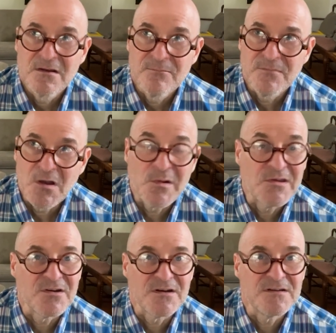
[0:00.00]
knowing
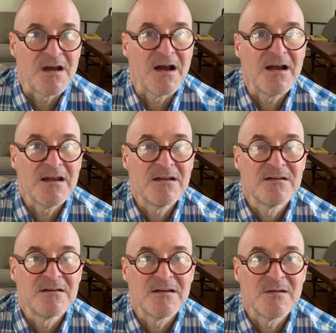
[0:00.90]
you're going to die
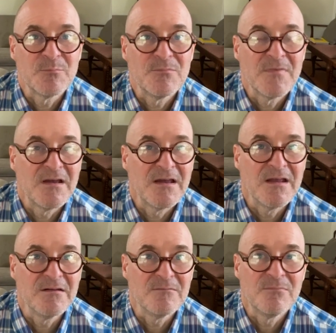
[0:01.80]

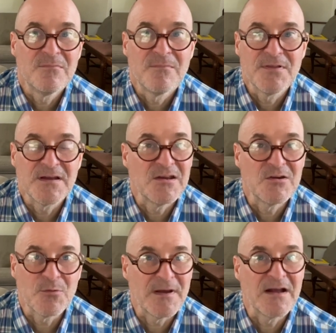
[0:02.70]
and thinking
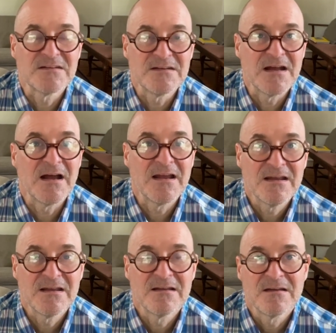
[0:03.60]
you're about to
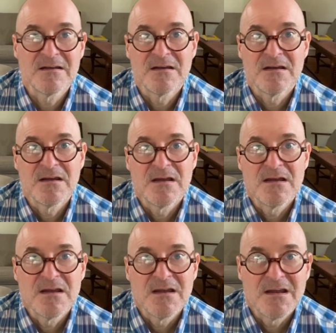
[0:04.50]
die.
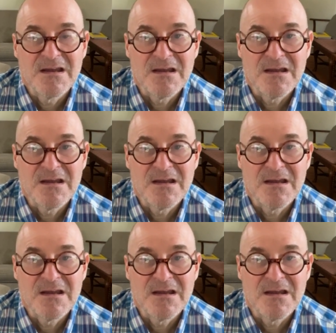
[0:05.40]
Yes.